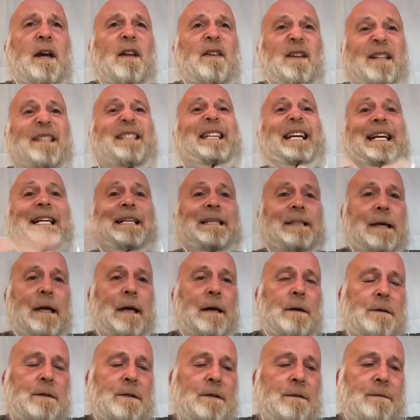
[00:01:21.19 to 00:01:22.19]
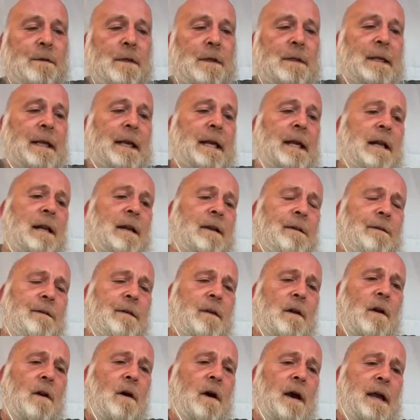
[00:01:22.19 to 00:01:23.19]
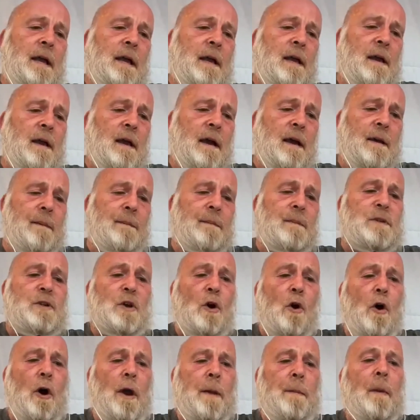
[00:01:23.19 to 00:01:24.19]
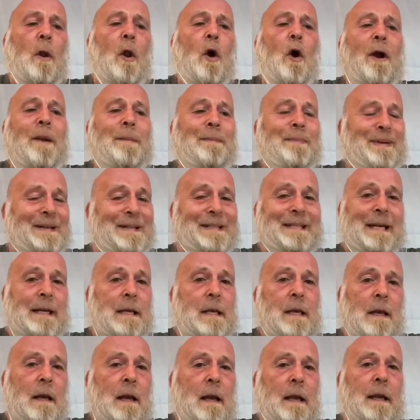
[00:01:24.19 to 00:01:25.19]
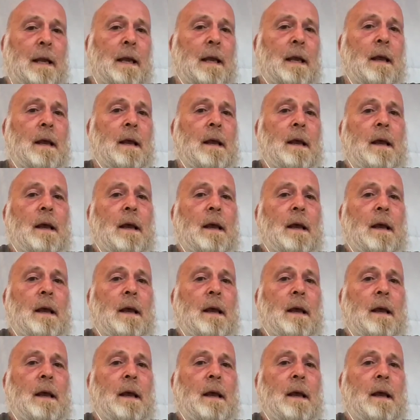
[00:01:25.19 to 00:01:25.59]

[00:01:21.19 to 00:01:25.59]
the details of the deal, if you like, timeline particularly.